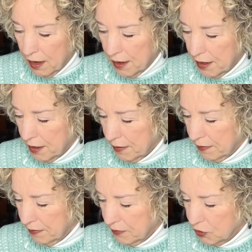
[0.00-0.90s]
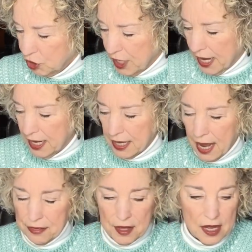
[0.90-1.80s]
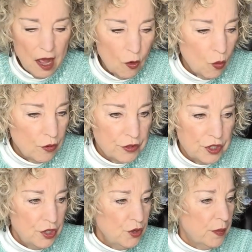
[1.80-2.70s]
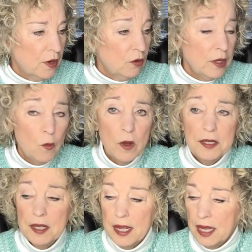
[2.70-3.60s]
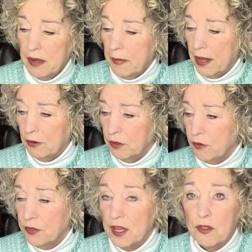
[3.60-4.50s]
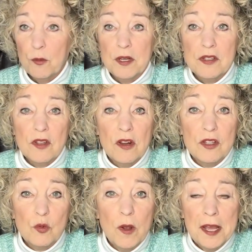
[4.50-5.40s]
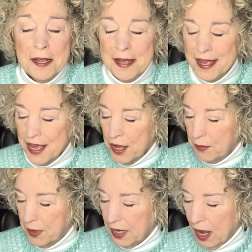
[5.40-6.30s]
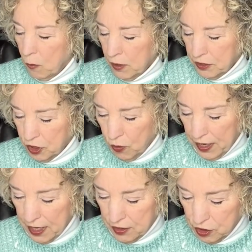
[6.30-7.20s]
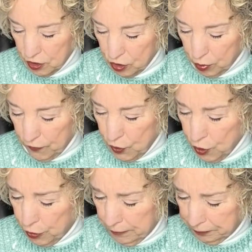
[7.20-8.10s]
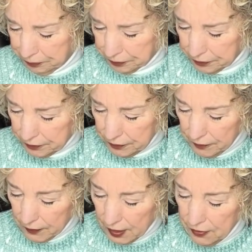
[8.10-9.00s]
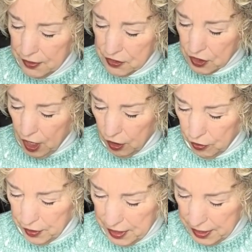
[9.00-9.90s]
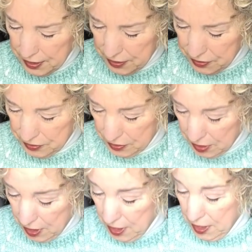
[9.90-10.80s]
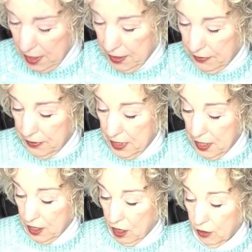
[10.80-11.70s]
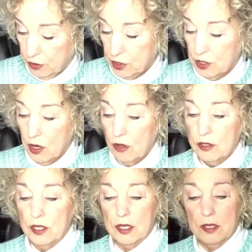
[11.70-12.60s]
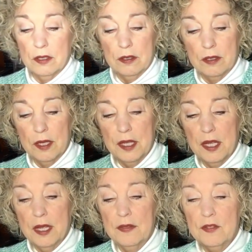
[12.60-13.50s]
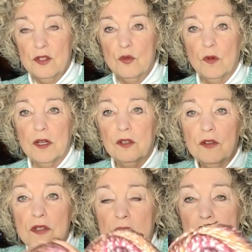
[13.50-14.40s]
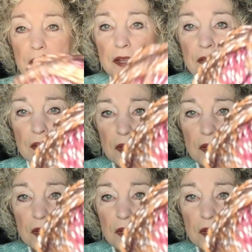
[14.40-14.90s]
um, shade. I think I ordered two, but only one came. I don't know if the other one is on its way, but I wanted to go ahead and do this review. This color is the color Sultan. Again, this is what it looks like.